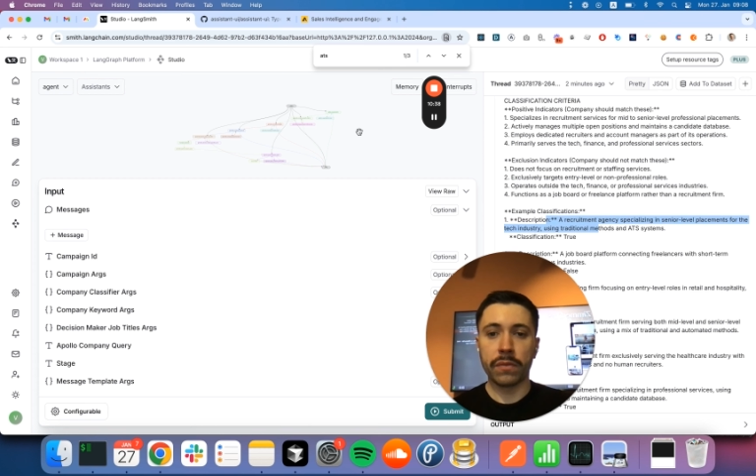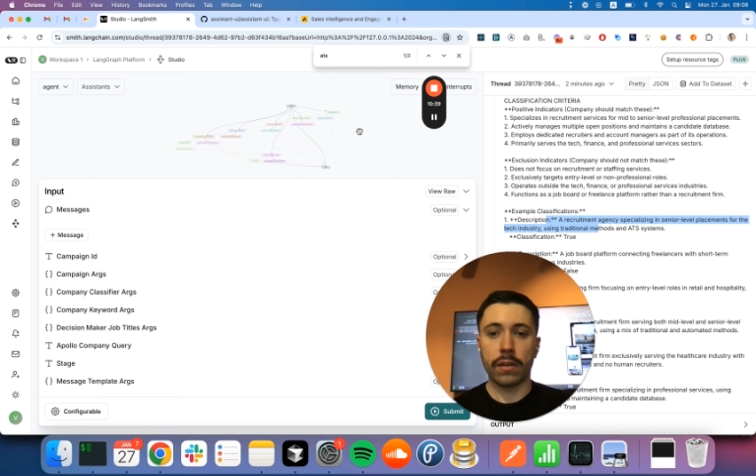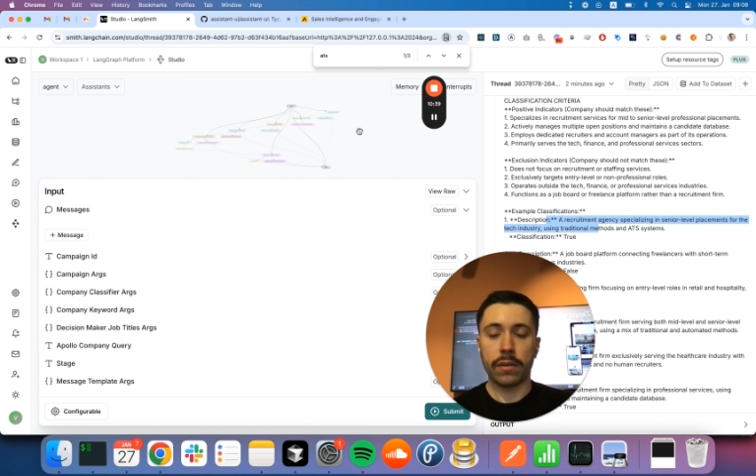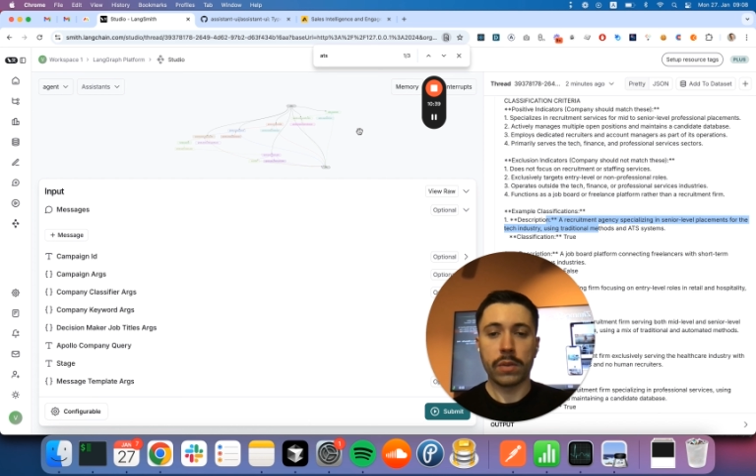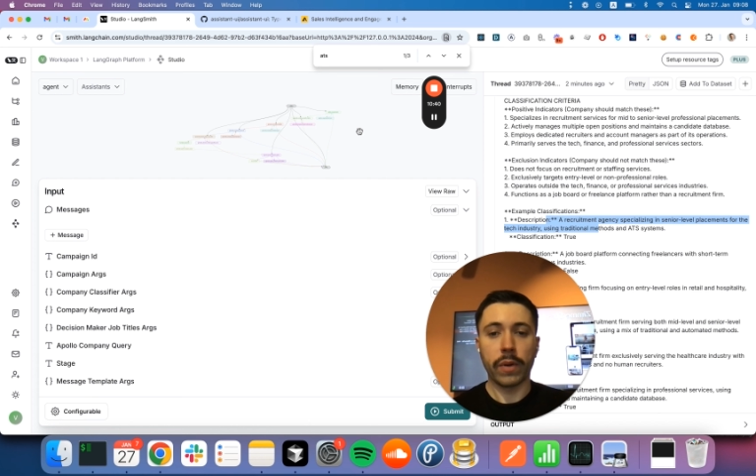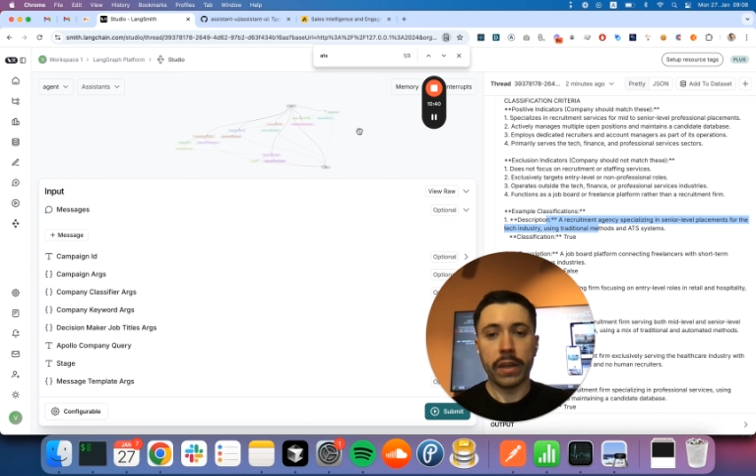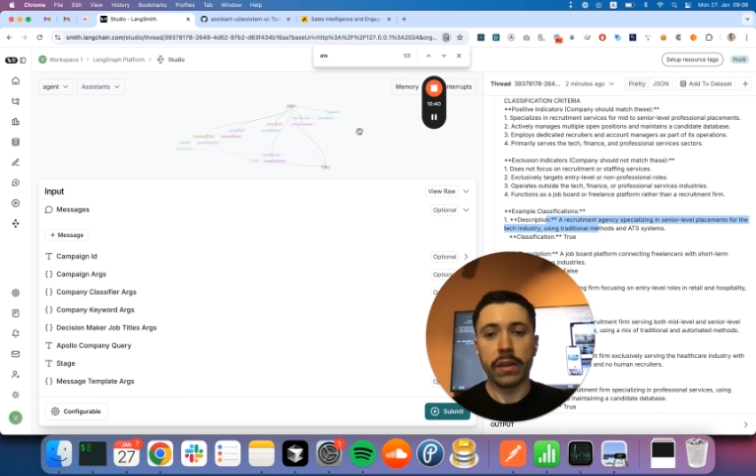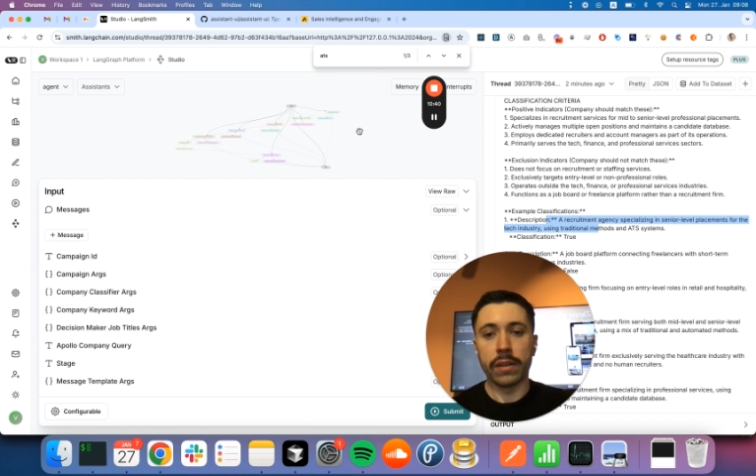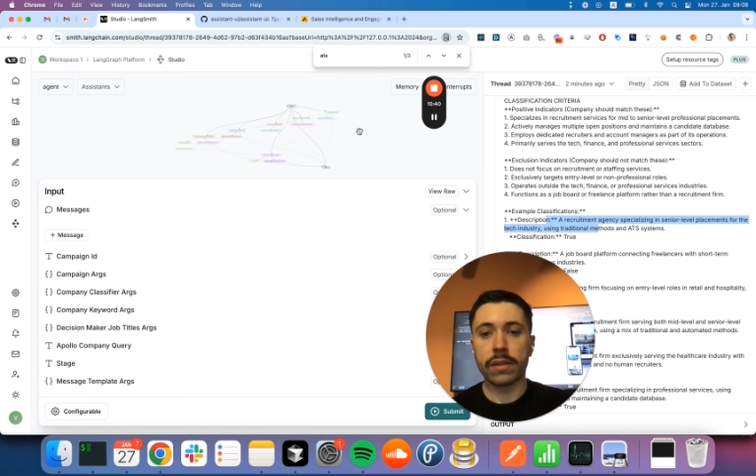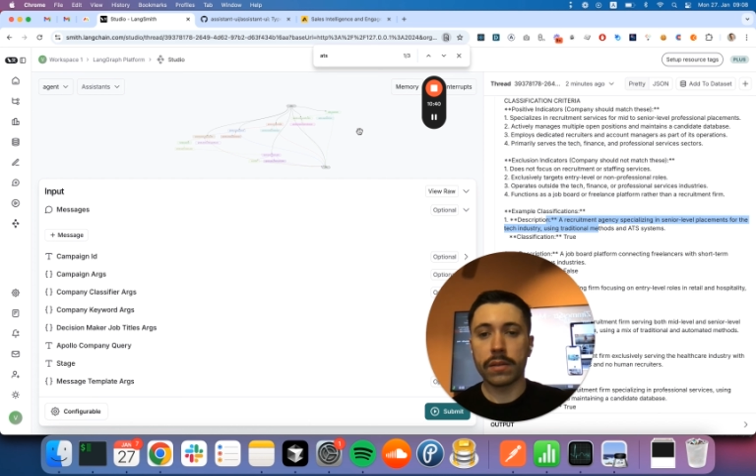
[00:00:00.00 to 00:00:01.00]
That's why
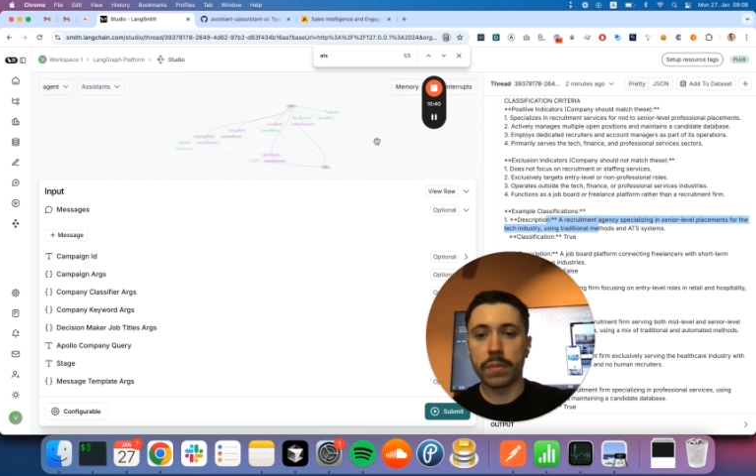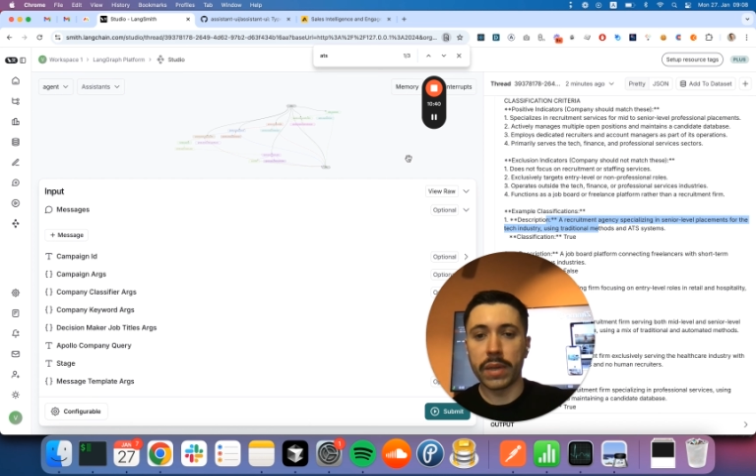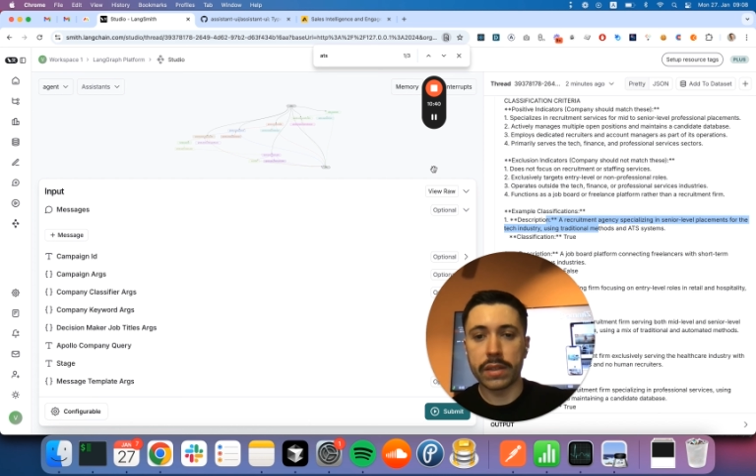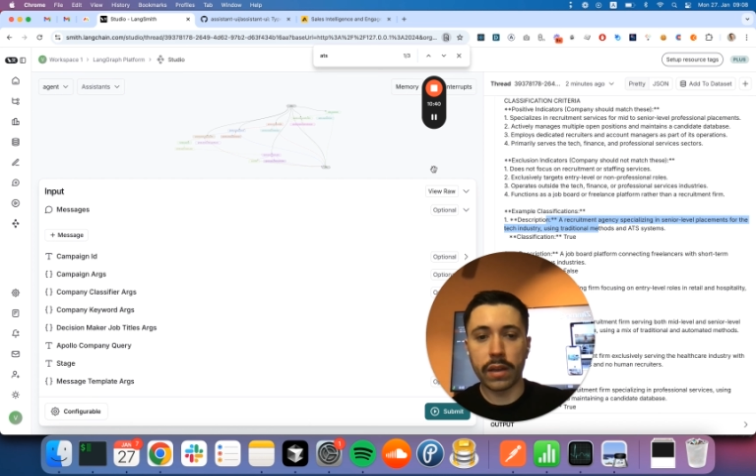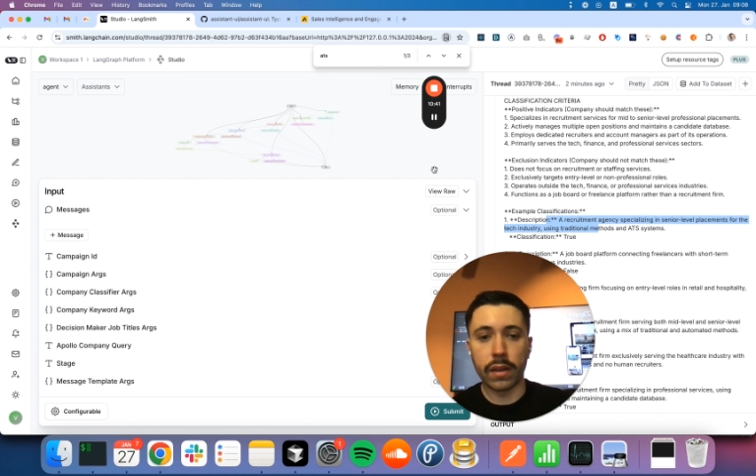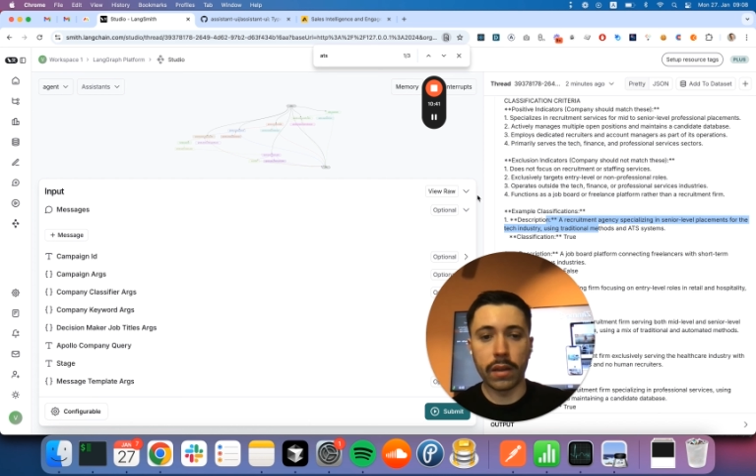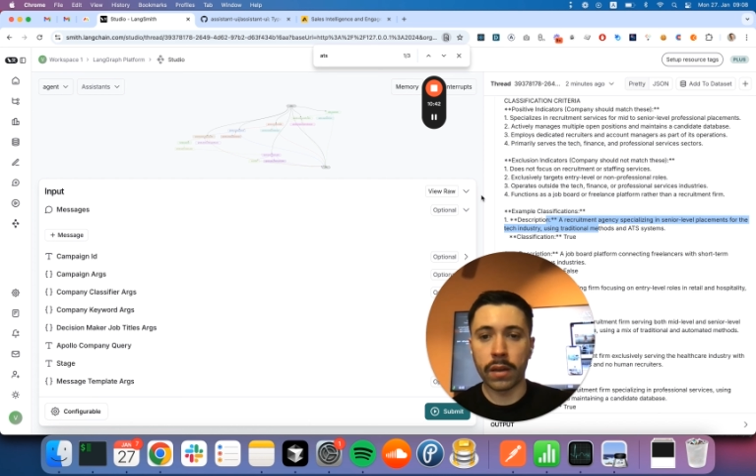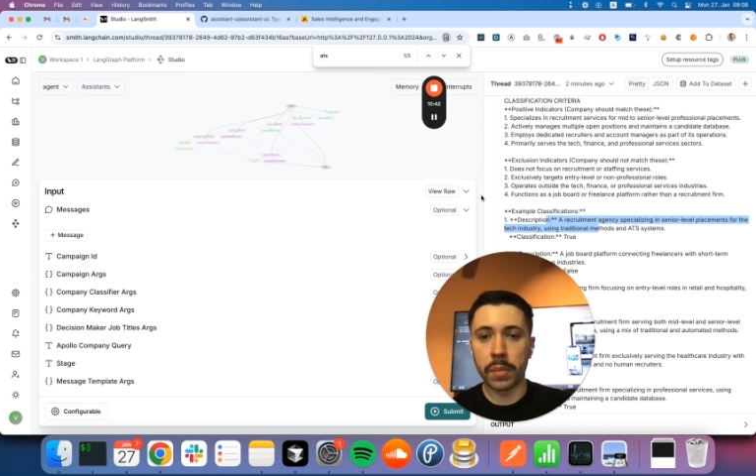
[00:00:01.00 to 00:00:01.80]
it's basically